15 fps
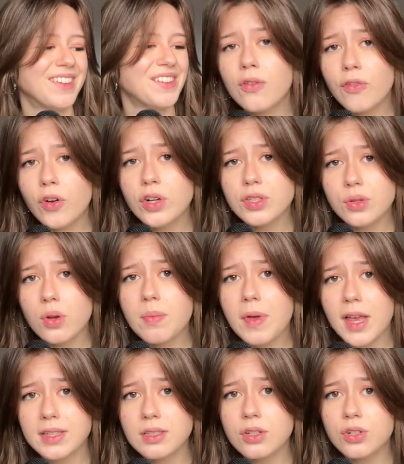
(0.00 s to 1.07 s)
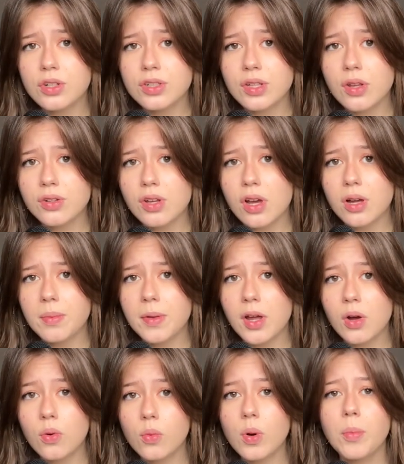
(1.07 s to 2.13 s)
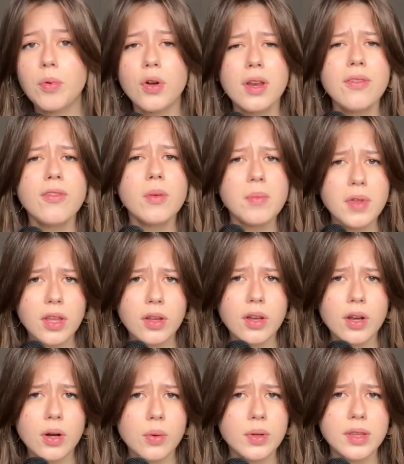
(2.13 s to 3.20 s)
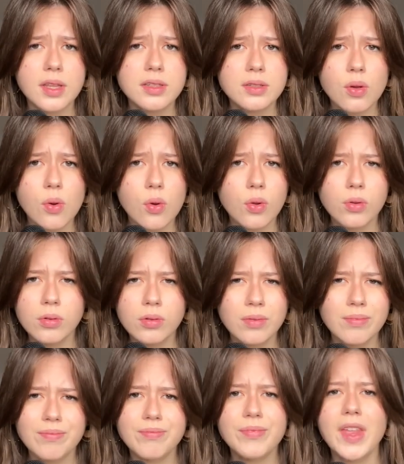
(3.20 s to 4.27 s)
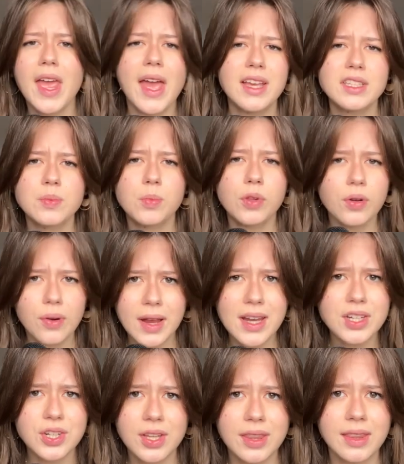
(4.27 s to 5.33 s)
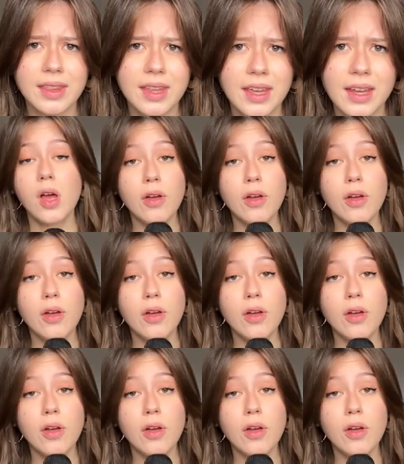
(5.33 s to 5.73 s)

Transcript: The first 3 passengers I'll talk about were pretty familiar with this whole exploration thing.